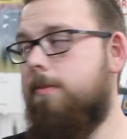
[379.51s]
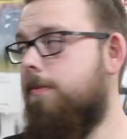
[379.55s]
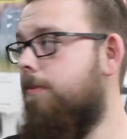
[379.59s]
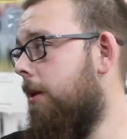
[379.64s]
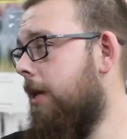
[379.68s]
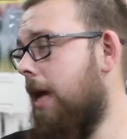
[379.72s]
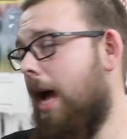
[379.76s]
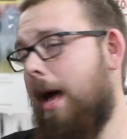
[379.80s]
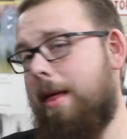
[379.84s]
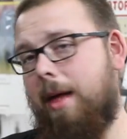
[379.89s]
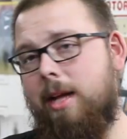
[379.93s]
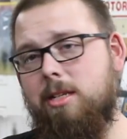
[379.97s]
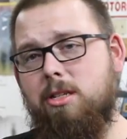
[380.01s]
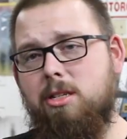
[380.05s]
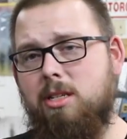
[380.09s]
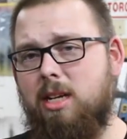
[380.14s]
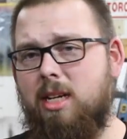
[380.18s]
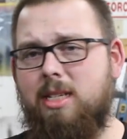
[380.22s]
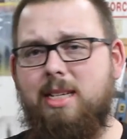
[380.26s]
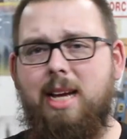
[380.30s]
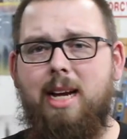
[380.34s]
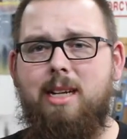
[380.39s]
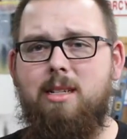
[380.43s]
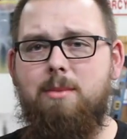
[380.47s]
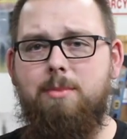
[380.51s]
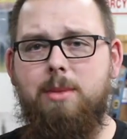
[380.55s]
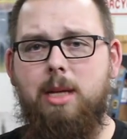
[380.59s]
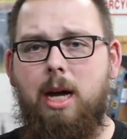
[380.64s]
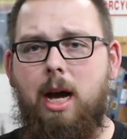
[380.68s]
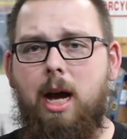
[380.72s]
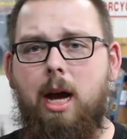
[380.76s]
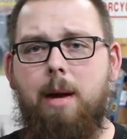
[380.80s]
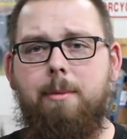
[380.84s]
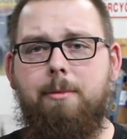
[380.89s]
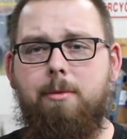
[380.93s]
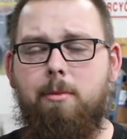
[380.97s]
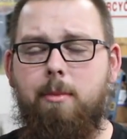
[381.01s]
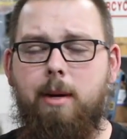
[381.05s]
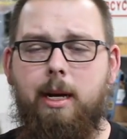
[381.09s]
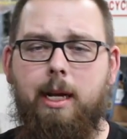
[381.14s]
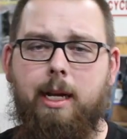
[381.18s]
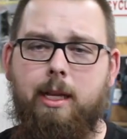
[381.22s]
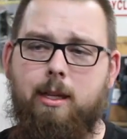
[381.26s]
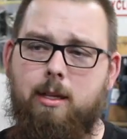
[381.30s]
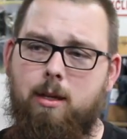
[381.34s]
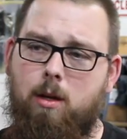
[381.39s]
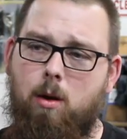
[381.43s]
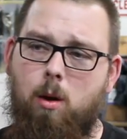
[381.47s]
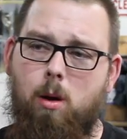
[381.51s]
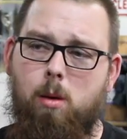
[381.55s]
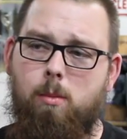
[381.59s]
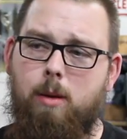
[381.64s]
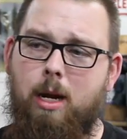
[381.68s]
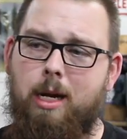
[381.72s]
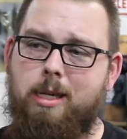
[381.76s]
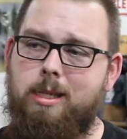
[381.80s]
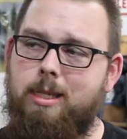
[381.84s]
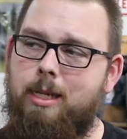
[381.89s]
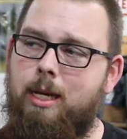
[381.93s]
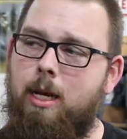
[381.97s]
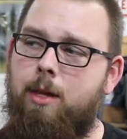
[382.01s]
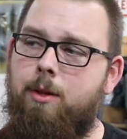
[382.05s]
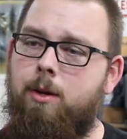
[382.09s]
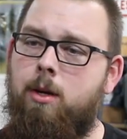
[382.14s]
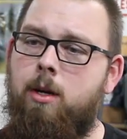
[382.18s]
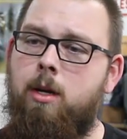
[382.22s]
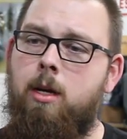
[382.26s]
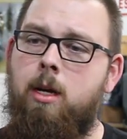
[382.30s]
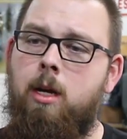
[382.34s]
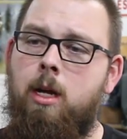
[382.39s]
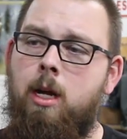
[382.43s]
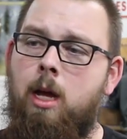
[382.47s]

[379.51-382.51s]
But yeah, that's just gonna take some time for me to get the car back together.